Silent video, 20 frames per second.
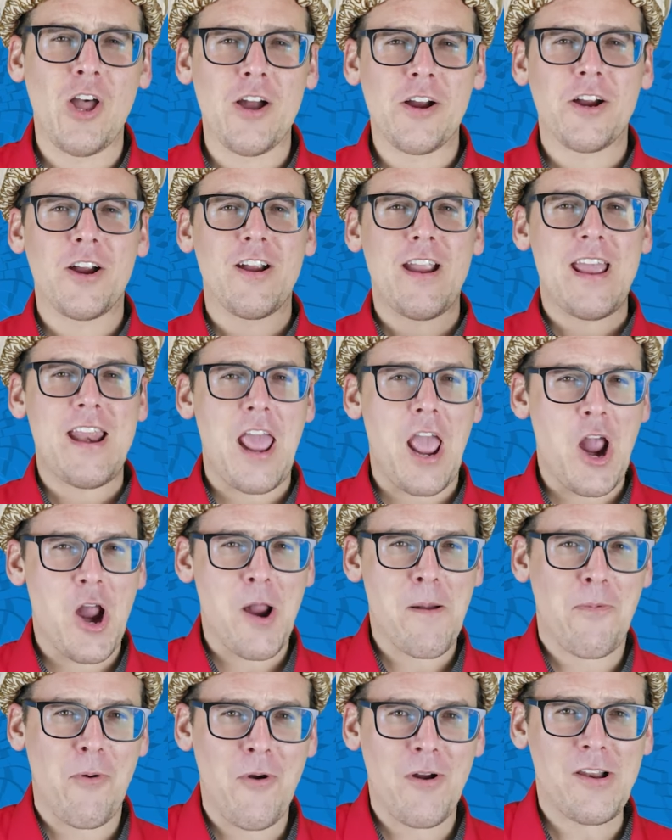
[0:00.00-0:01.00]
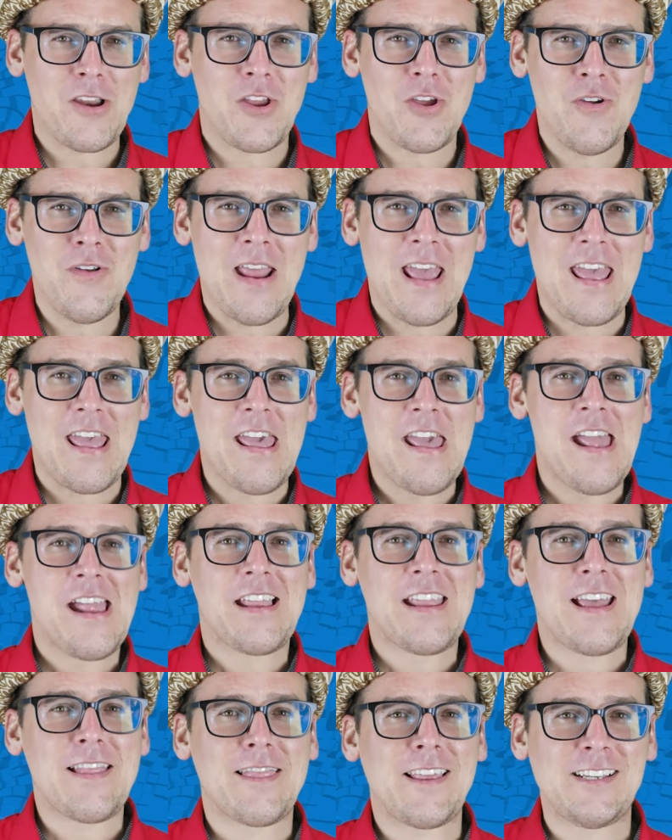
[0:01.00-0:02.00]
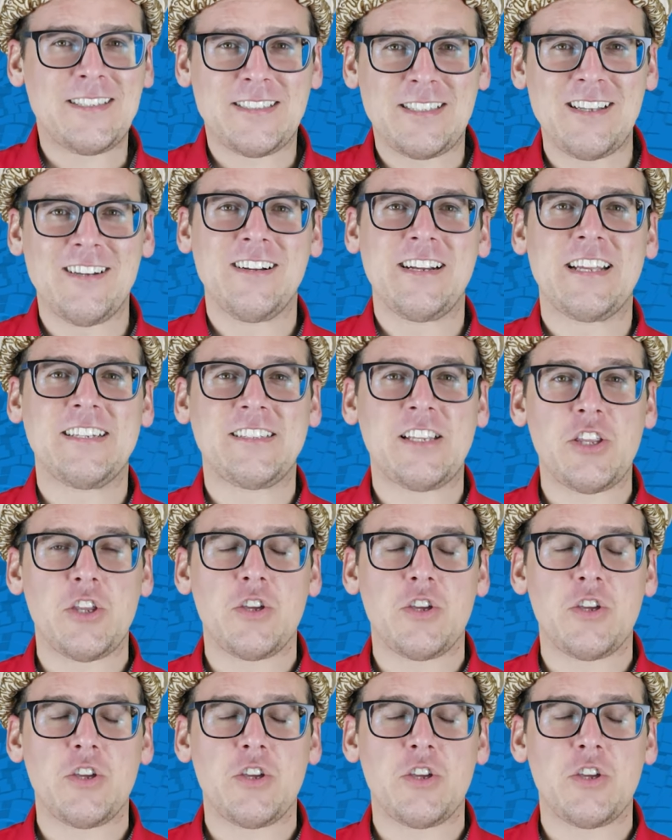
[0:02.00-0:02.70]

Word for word: longer an airborne unit, yet they still get to